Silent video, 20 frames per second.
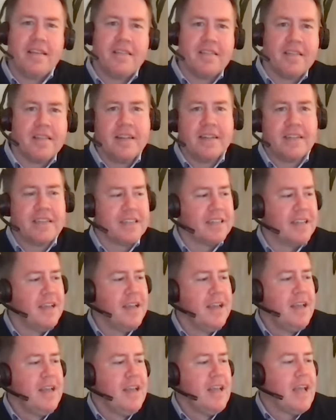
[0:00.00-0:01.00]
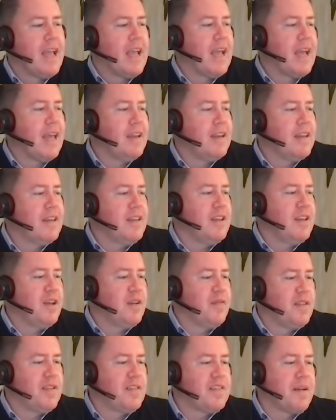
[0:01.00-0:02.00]
this and this and and you
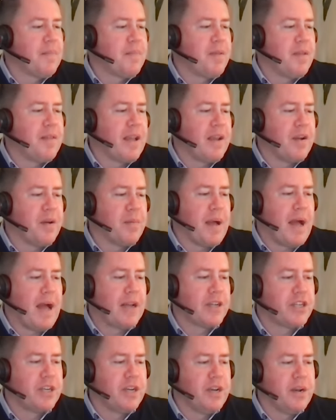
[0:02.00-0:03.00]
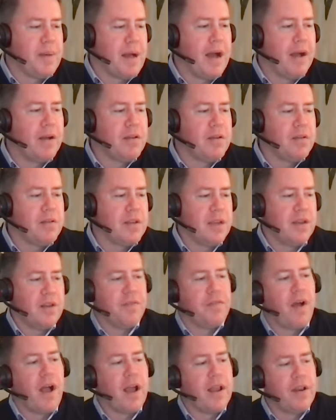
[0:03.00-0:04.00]
know if it's something that you're passionate about you tend
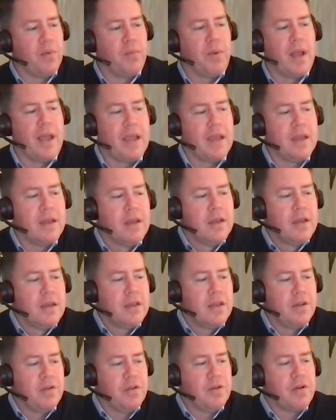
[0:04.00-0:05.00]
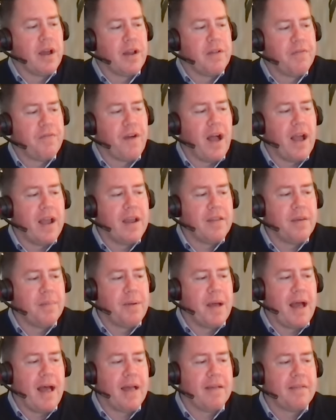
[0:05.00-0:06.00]
to find a way you know you kind of find the
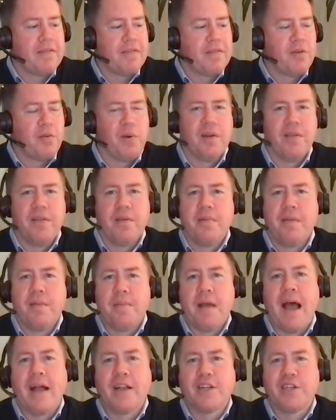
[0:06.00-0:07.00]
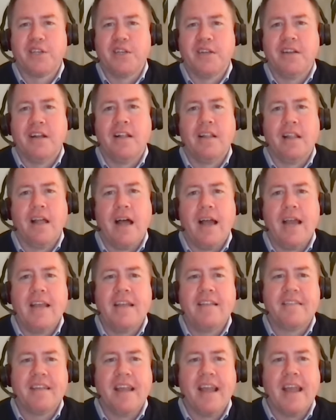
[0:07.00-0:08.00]
path to where the, the passion
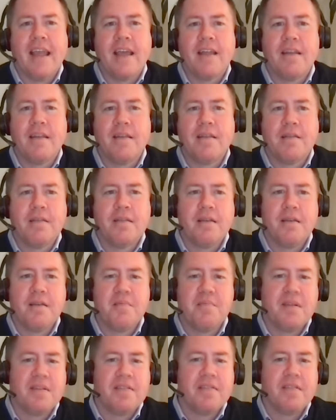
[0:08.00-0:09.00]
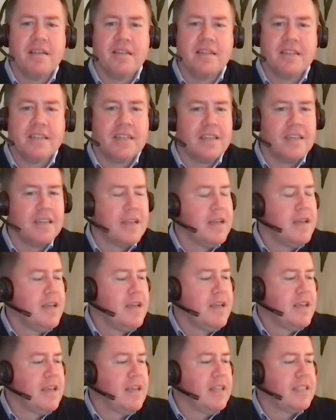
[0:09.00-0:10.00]
aligns and the business and
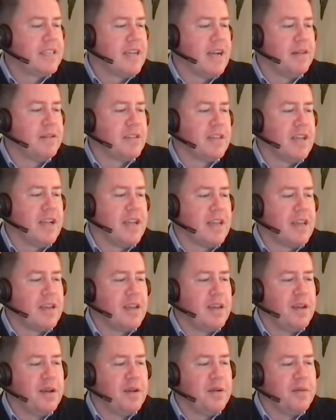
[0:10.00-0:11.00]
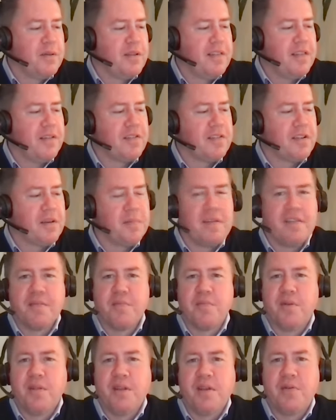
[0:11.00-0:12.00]
it sounds like you know there's going to be
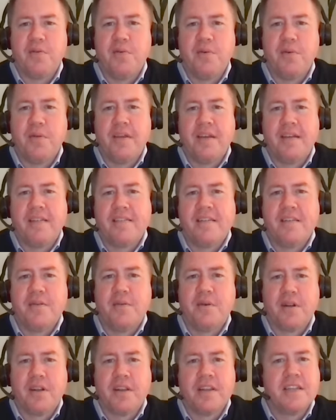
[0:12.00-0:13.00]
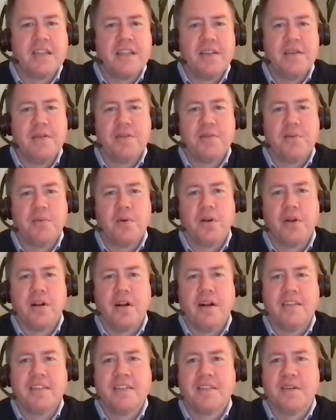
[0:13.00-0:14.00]
some really cool things that you are continued to work
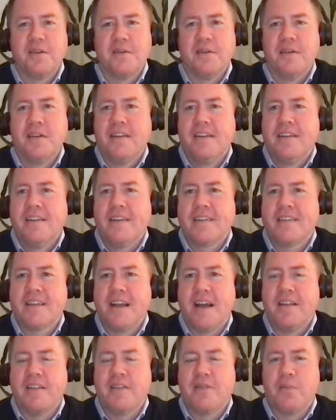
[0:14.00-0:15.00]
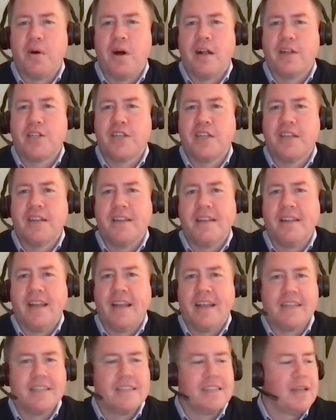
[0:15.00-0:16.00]
on so excited to watch it and
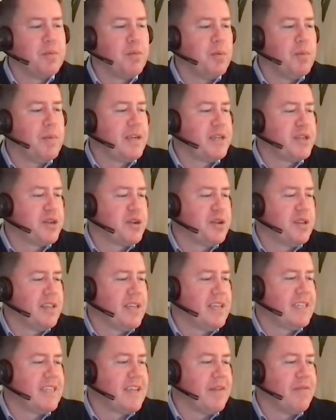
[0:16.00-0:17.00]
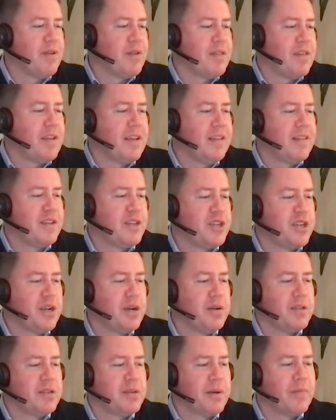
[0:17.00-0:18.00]
like i said we'll make sure to link to everything in the
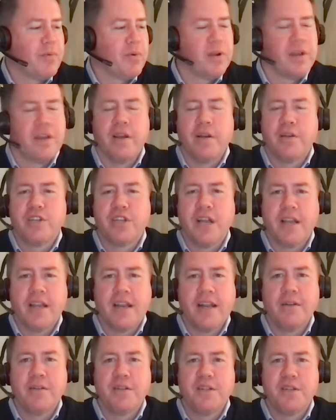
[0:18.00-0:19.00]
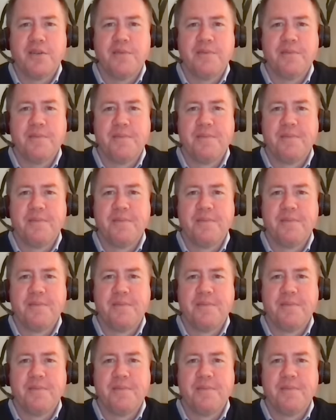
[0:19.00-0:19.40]
show so everyone can go check it out too